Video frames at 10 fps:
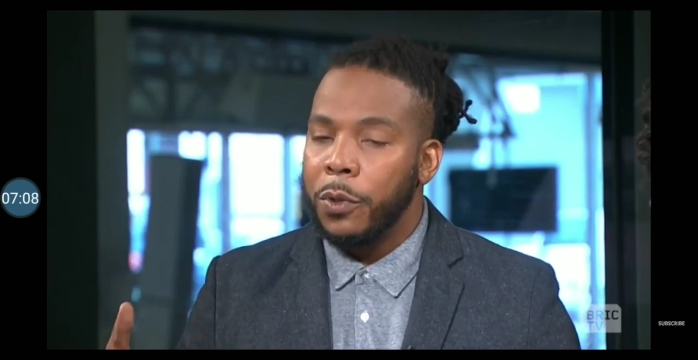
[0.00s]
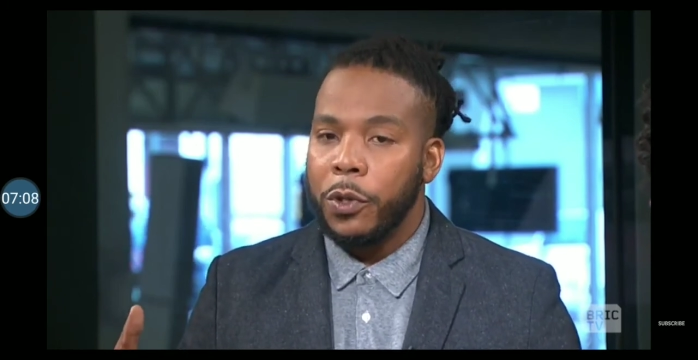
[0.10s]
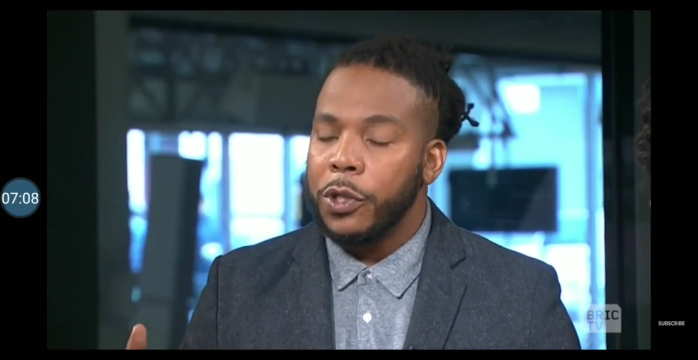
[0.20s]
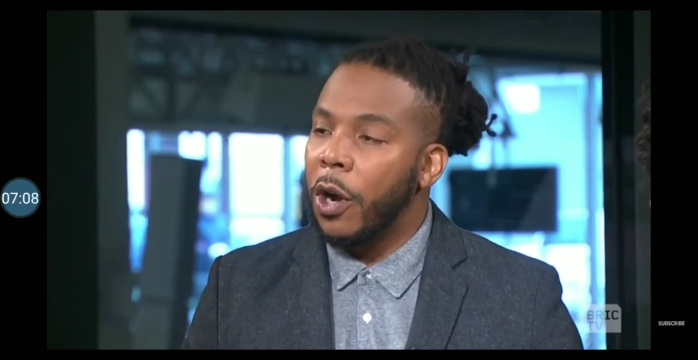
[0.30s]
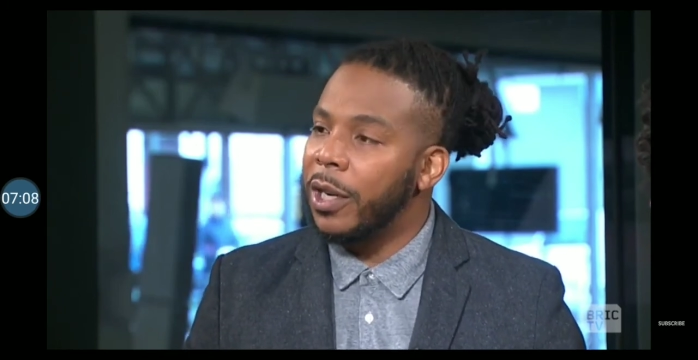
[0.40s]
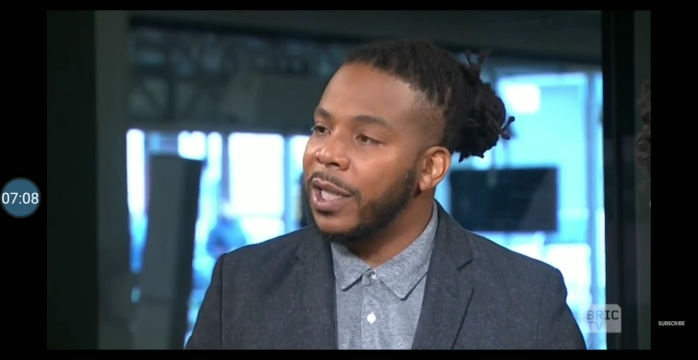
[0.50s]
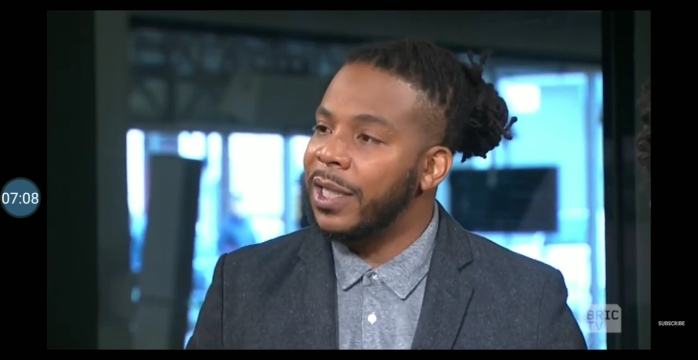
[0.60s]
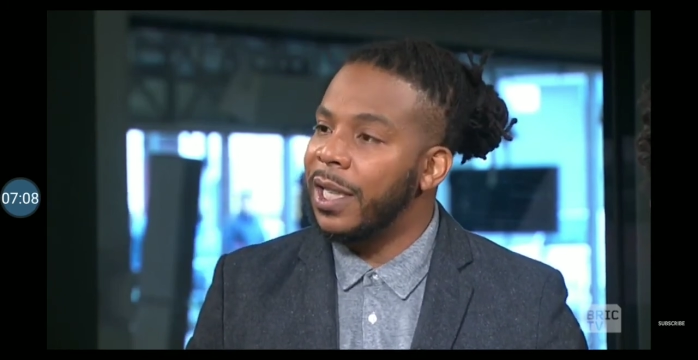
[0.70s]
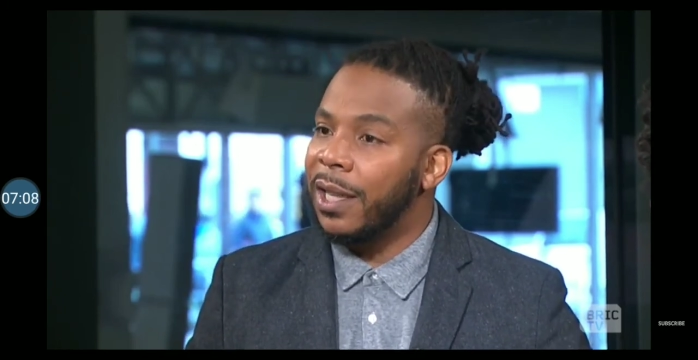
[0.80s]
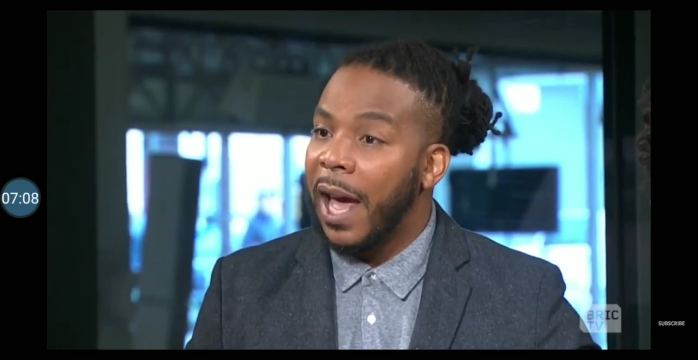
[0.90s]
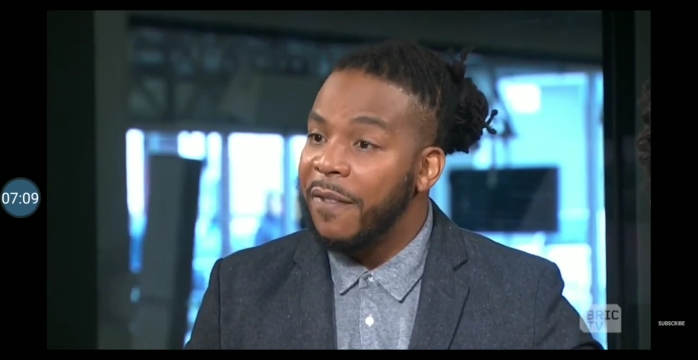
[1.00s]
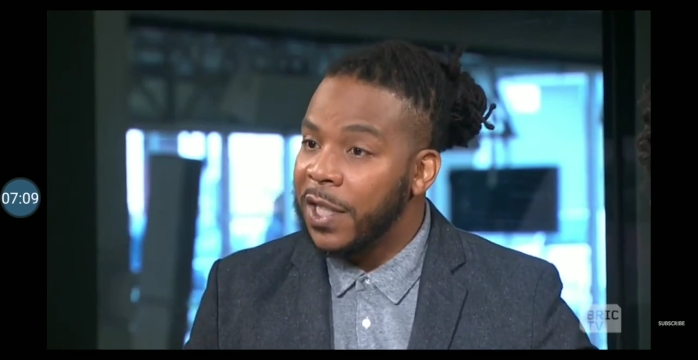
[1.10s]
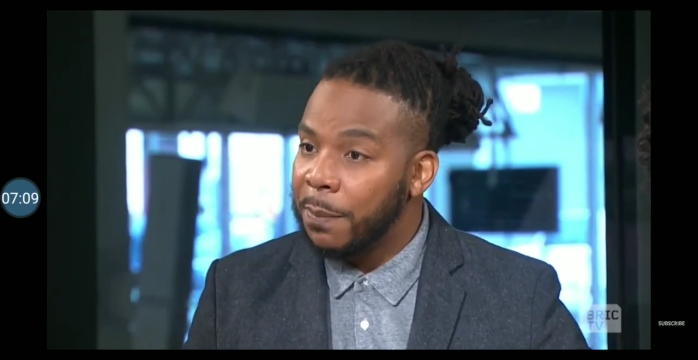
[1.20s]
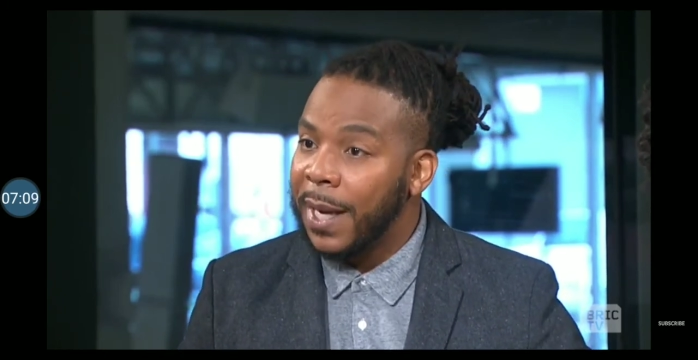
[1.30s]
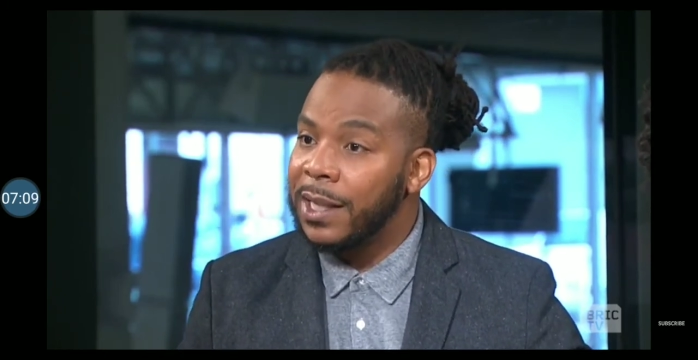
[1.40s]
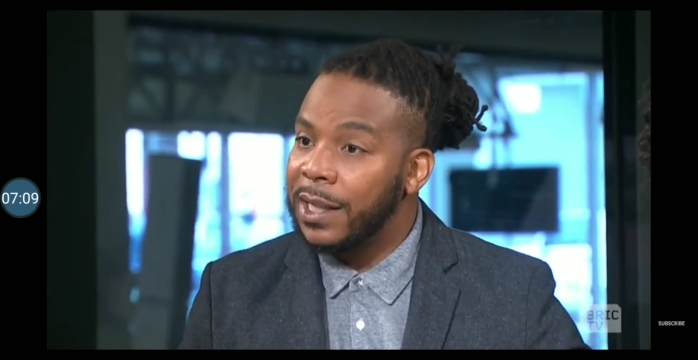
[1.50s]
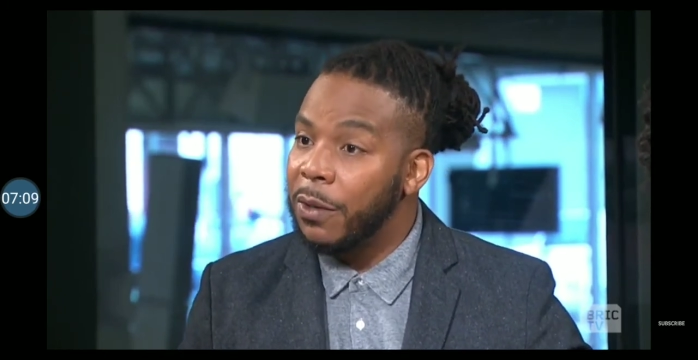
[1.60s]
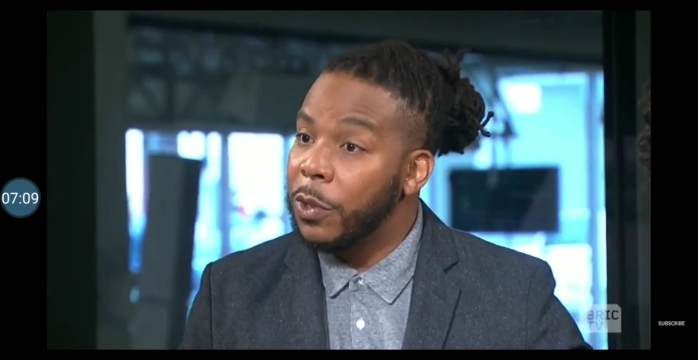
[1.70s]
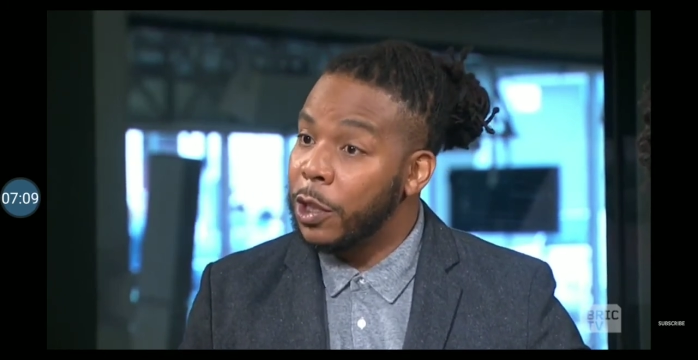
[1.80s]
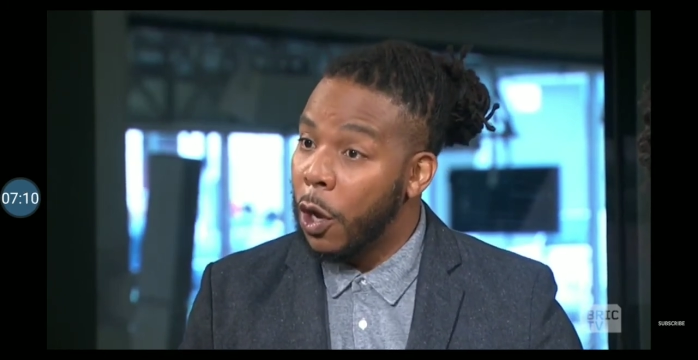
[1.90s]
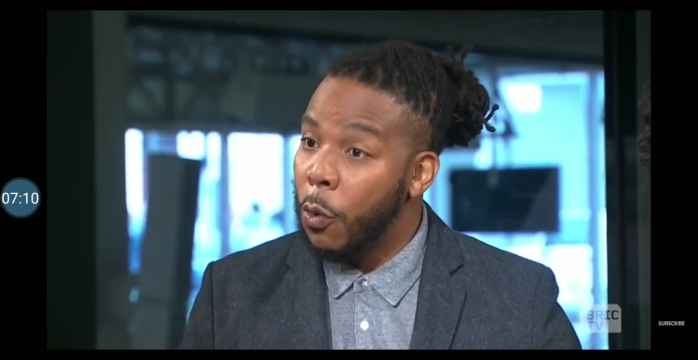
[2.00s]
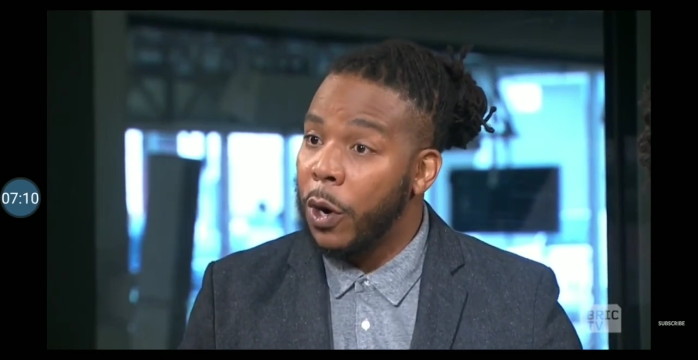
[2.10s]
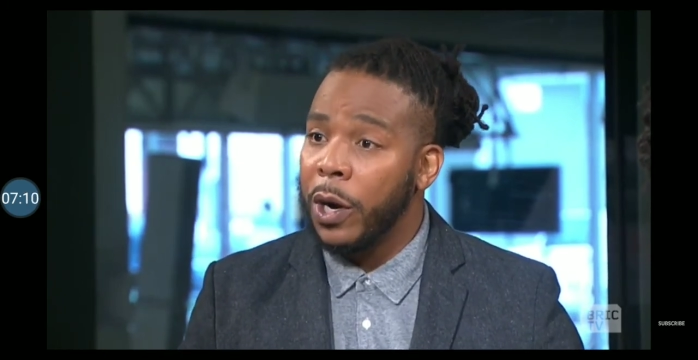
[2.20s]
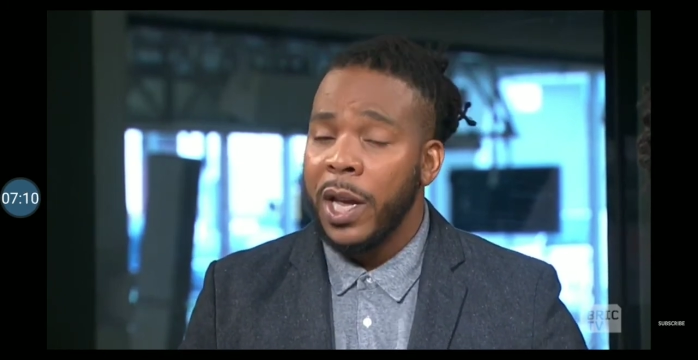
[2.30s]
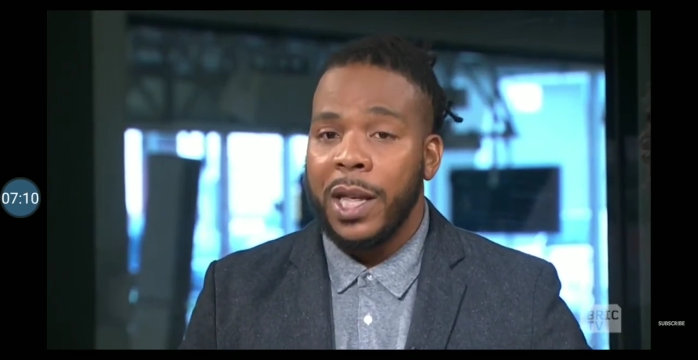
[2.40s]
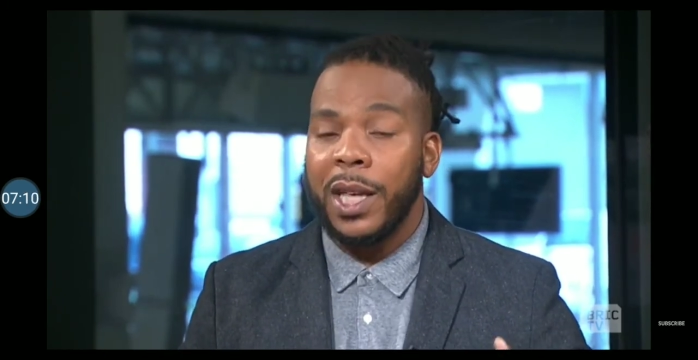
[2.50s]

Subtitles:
you started to see the life expectancy was lower.